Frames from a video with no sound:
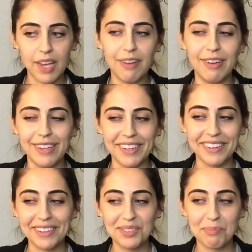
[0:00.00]
I feel like
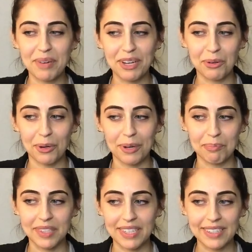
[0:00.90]
that's a bit
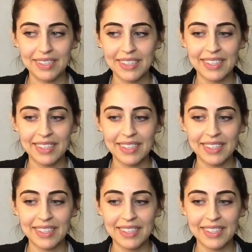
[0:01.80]
cryptic.